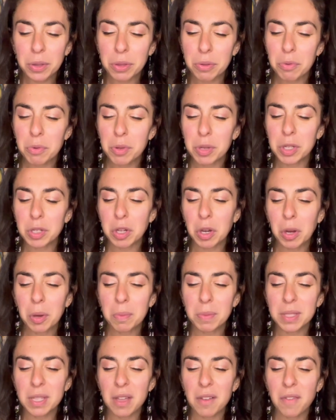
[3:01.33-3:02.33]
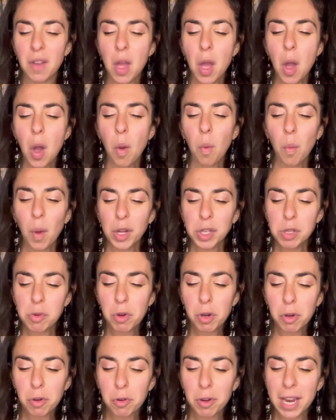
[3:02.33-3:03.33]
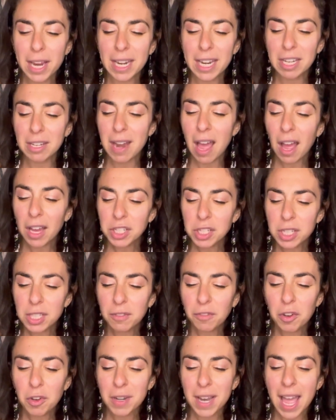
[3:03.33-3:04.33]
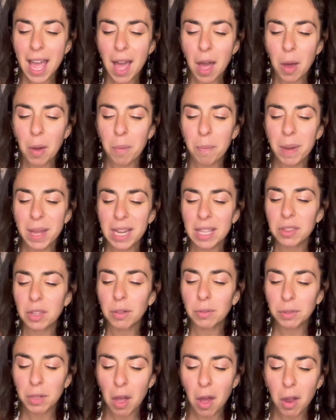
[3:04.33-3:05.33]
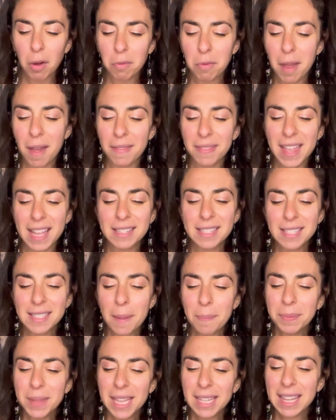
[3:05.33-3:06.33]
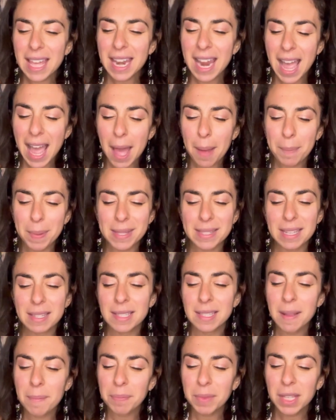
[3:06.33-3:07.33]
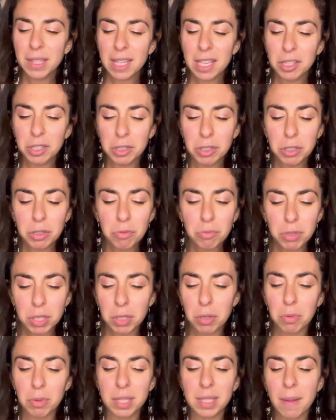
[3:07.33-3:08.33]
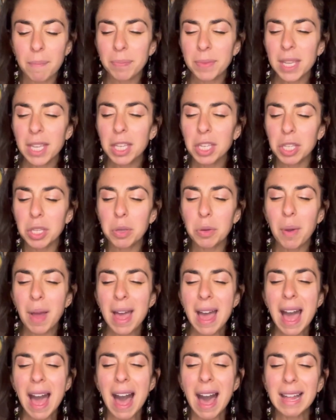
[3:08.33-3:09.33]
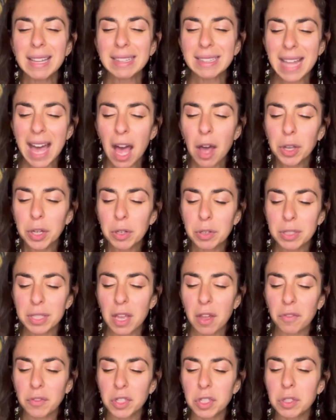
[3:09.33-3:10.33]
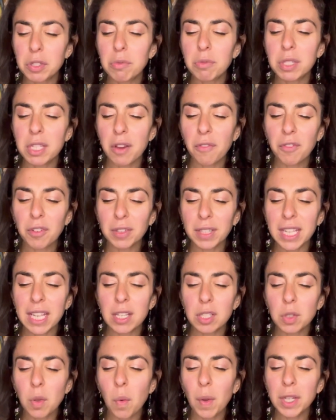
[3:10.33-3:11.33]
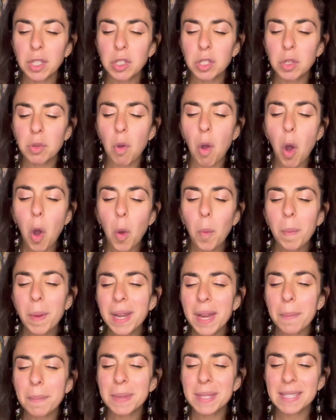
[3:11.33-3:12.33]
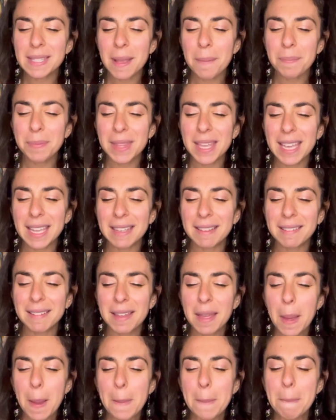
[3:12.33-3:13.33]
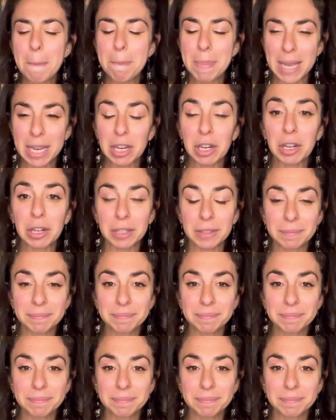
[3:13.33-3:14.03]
through in terms of what you are creating, not just for now, but in the long run. That's something that happens. It's something that you do, something you allow yourself to do differently is going to open up something bigger